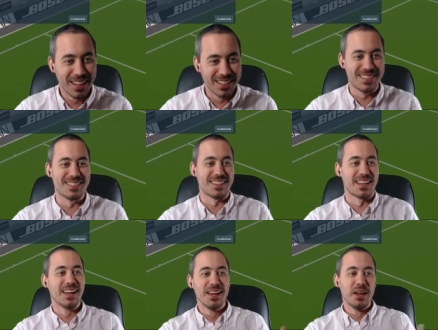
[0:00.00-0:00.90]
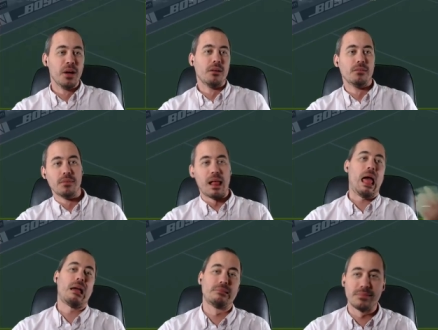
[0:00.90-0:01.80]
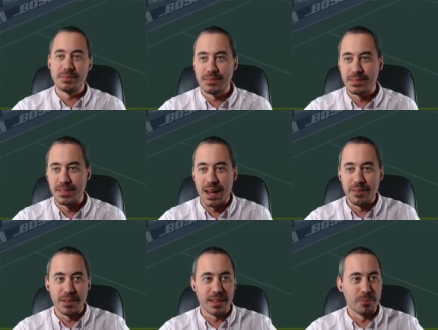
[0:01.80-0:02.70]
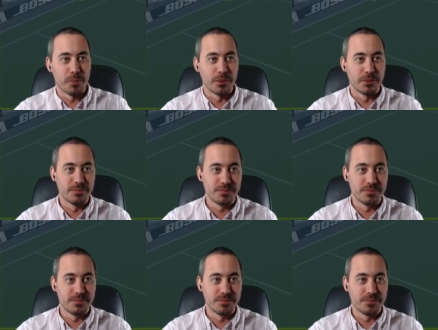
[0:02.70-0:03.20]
It's just like, bah! not even capable.